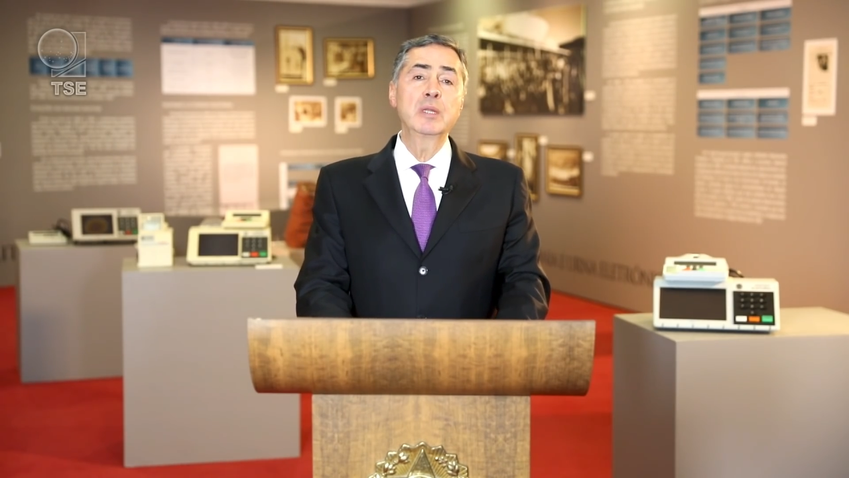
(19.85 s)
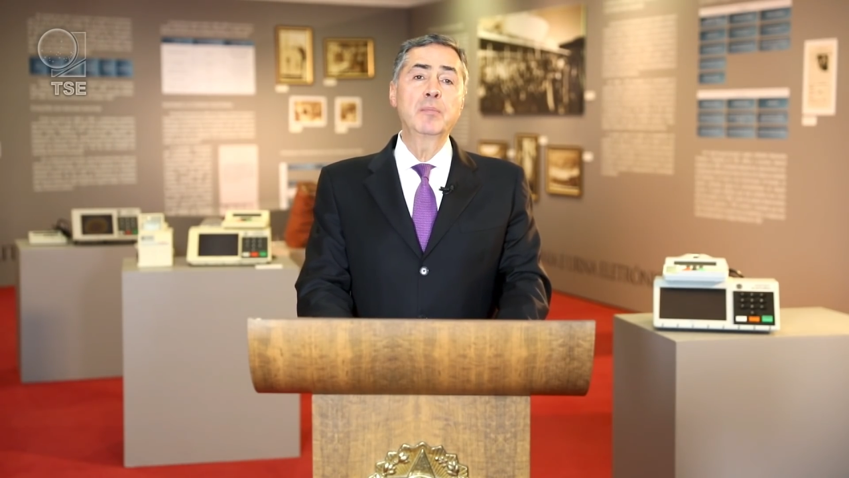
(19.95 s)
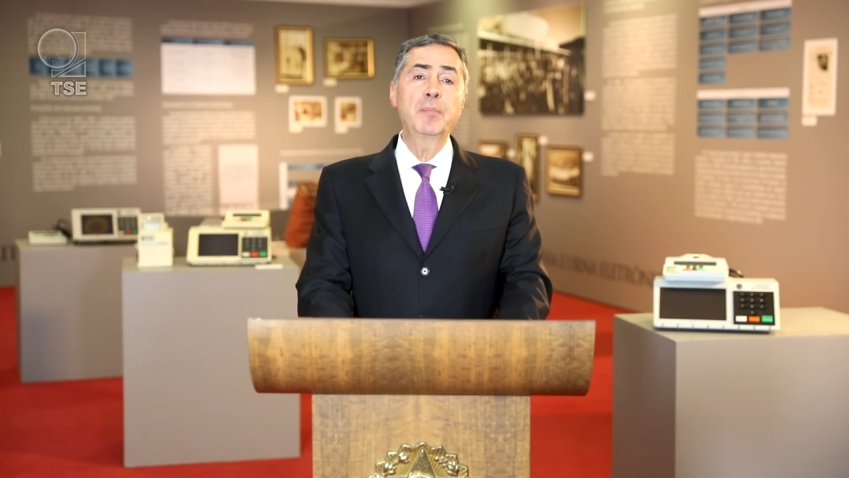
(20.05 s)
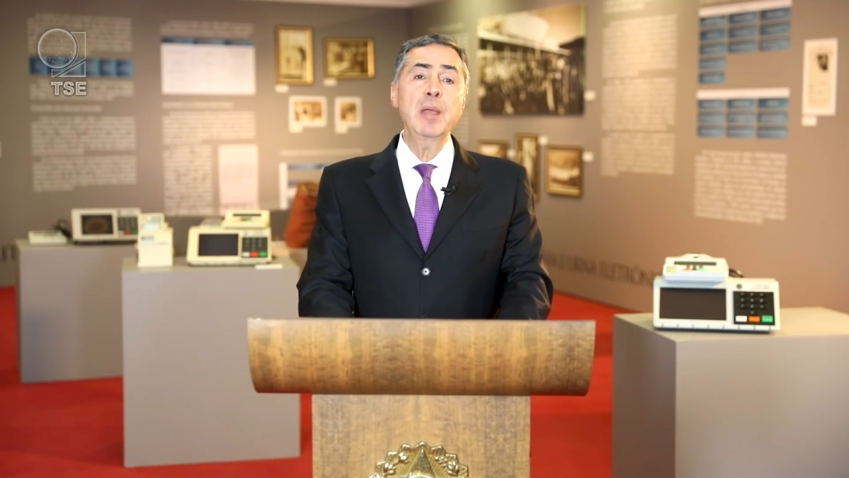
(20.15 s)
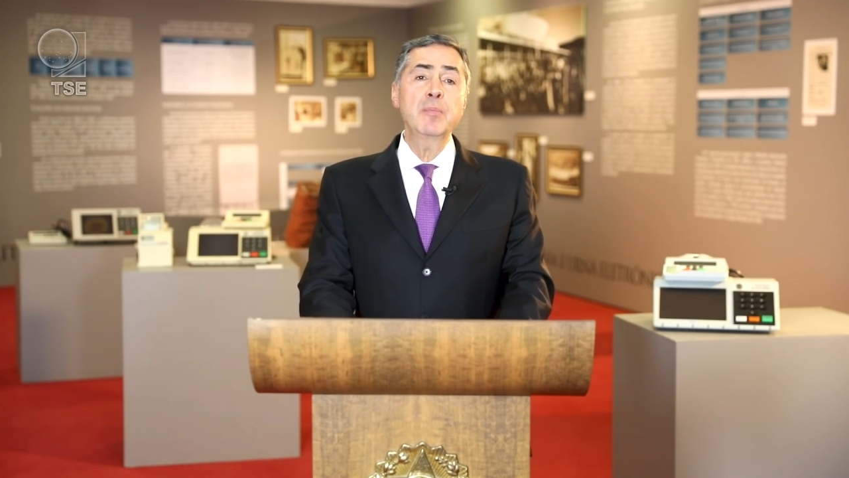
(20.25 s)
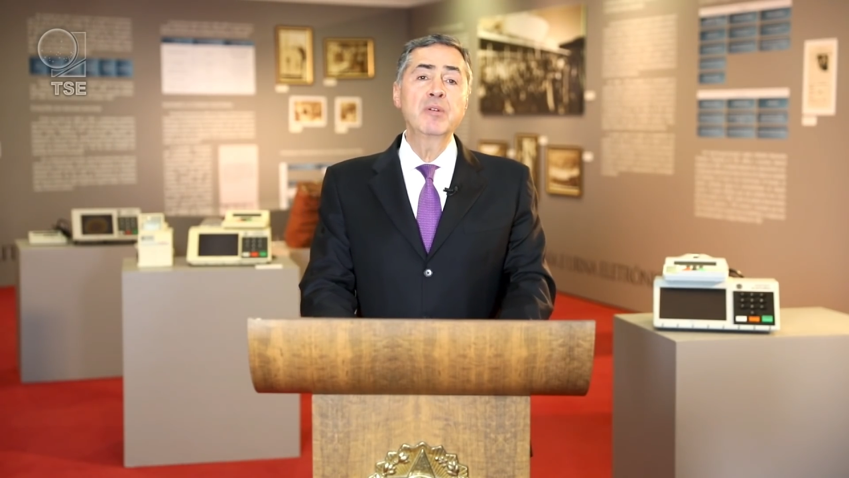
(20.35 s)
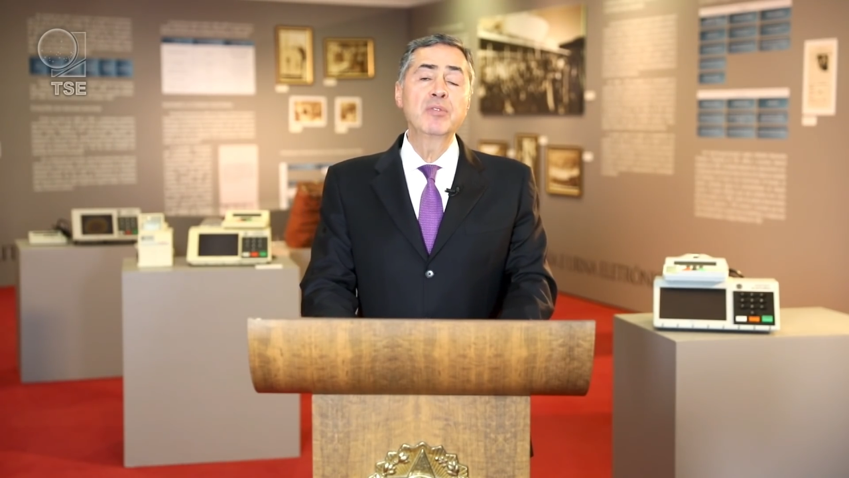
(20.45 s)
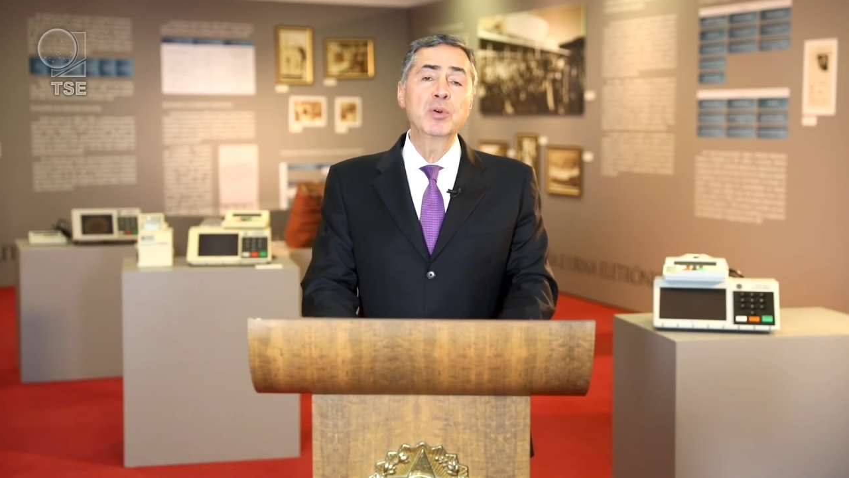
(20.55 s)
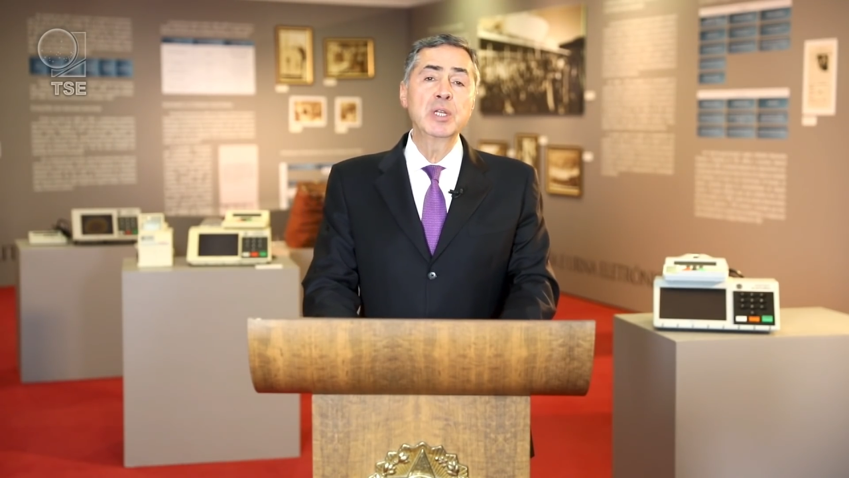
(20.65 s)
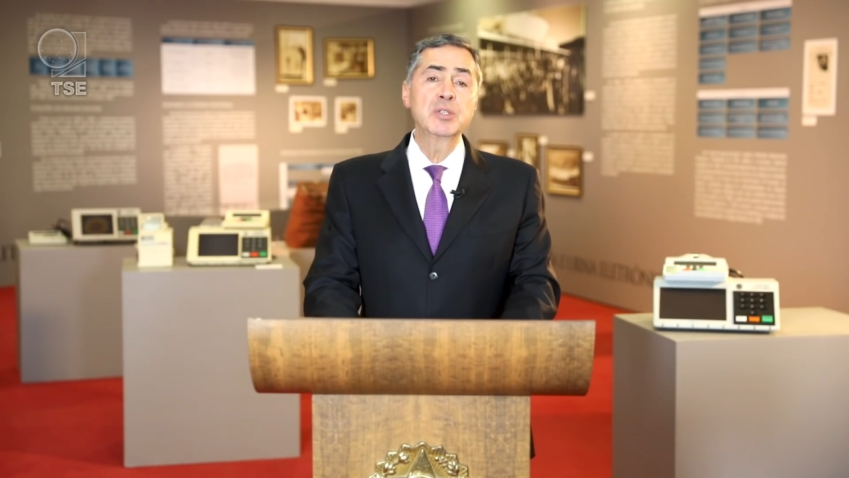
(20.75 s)
the paper
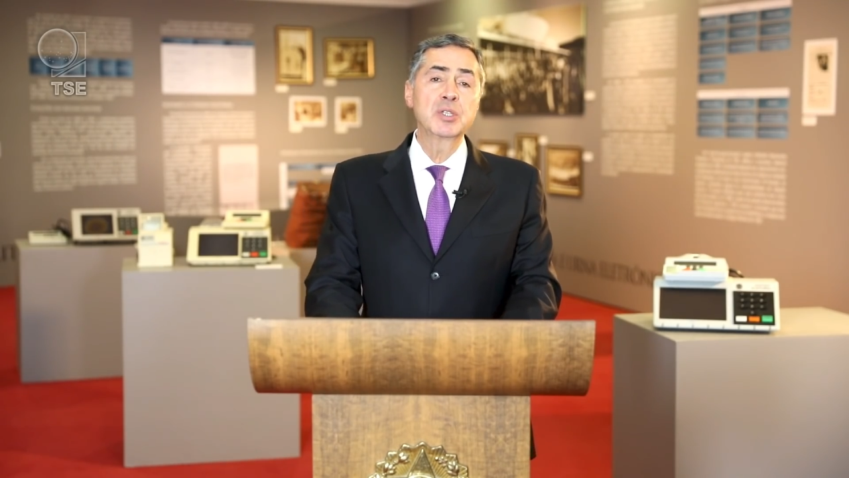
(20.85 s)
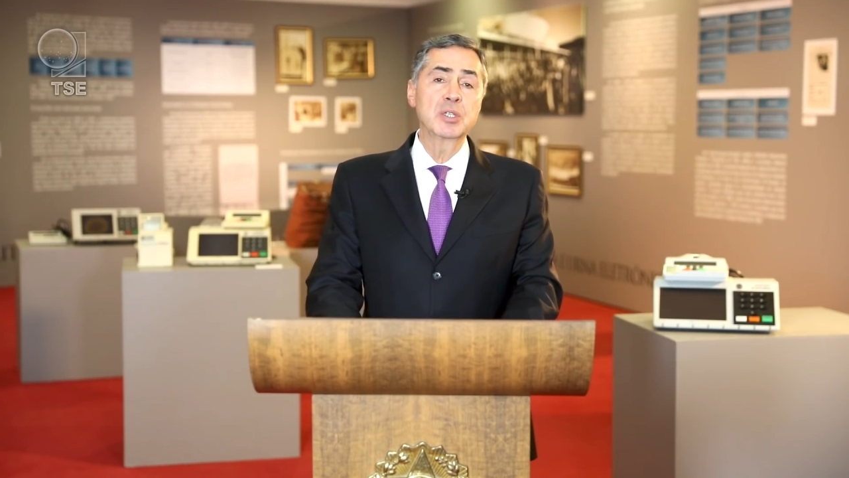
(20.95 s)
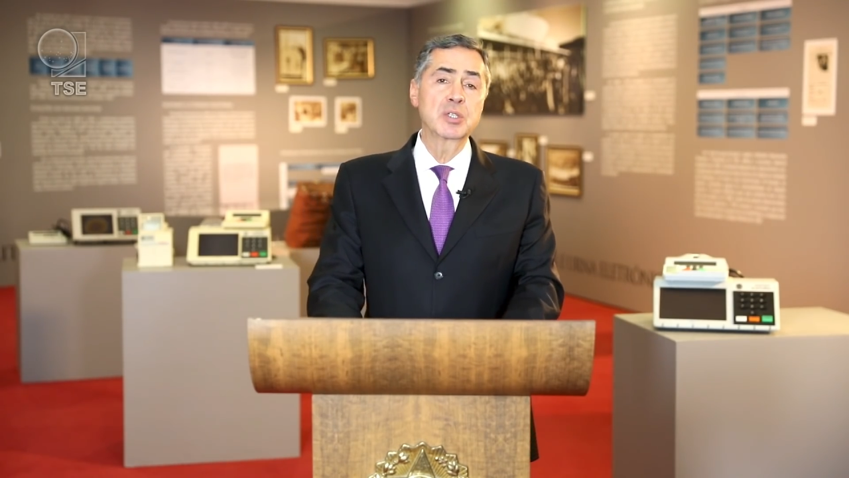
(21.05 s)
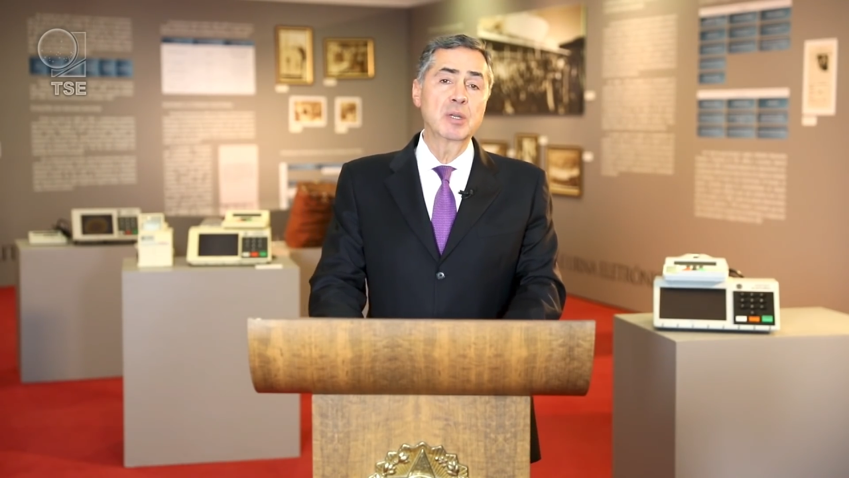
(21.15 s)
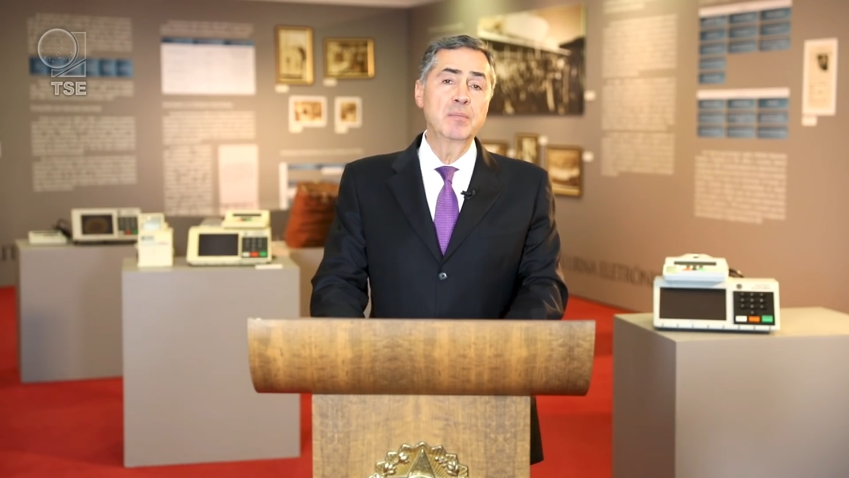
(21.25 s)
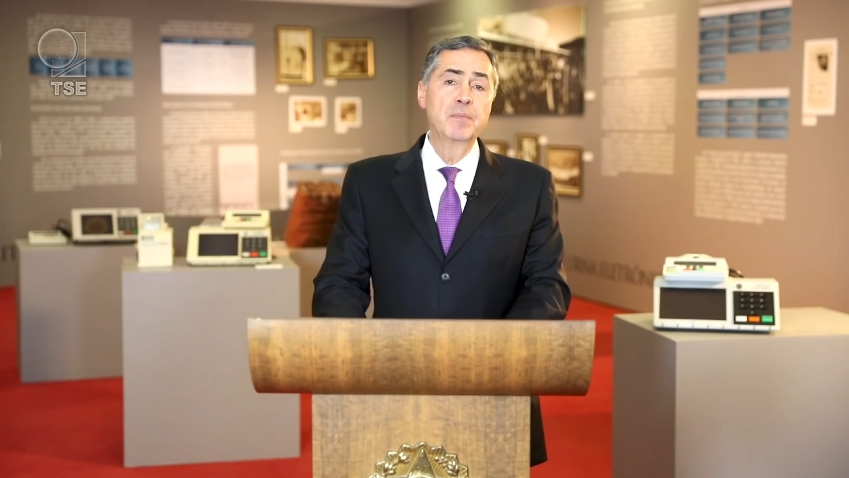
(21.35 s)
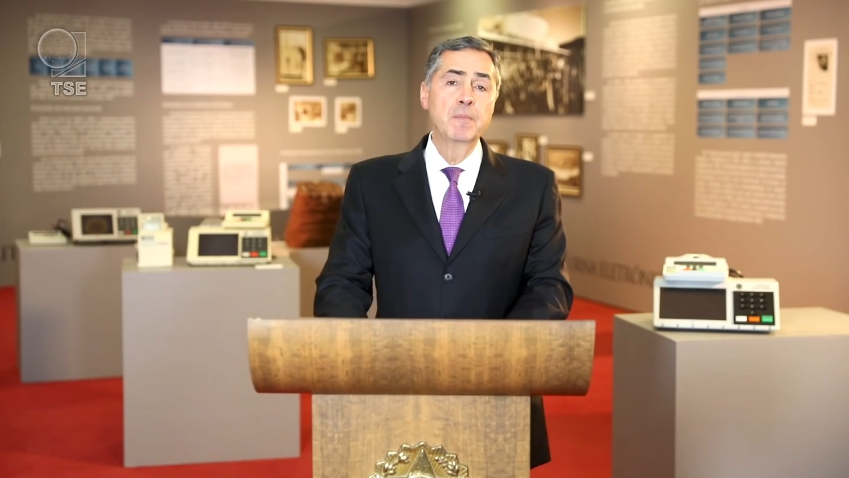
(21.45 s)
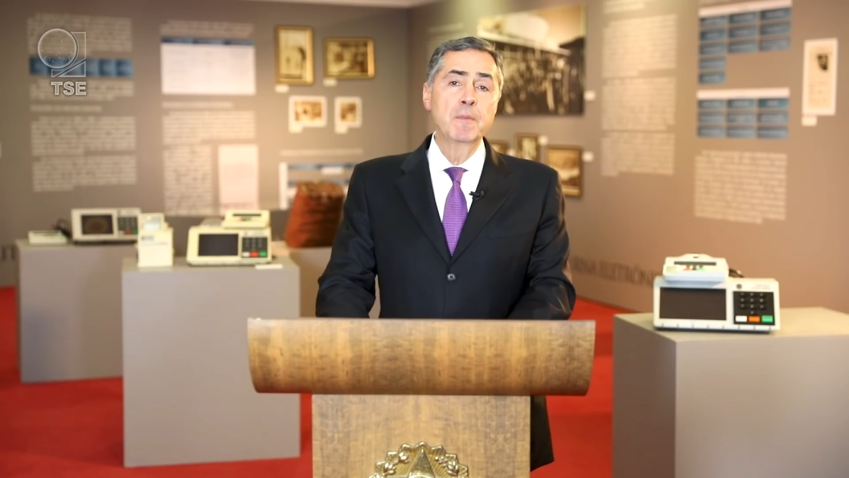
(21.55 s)
voting system.